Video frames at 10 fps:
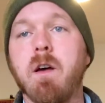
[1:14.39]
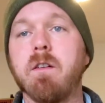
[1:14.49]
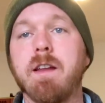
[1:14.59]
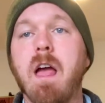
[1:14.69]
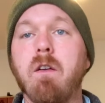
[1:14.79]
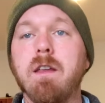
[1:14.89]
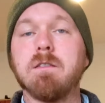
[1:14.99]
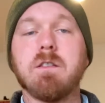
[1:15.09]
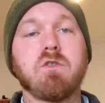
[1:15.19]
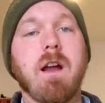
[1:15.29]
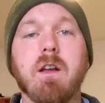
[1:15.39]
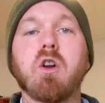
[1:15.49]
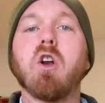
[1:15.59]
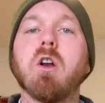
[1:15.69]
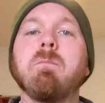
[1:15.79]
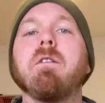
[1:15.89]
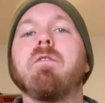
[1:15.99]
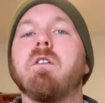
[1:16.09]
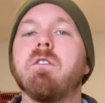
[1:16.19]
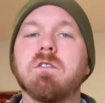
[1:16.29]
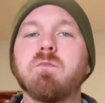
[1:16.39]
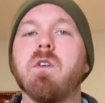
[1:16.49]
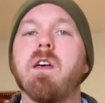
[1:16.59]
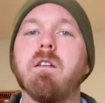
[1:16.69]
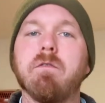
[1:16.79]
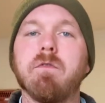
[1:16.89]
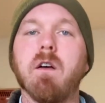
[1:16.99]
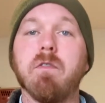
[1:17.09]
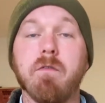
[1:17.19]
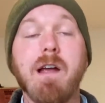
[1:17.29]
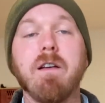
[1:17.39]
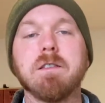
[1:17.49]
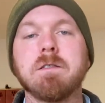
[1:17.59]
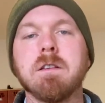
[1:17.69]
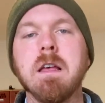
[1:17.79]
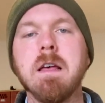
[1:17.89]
other counties to try to curb the further spread of the virus.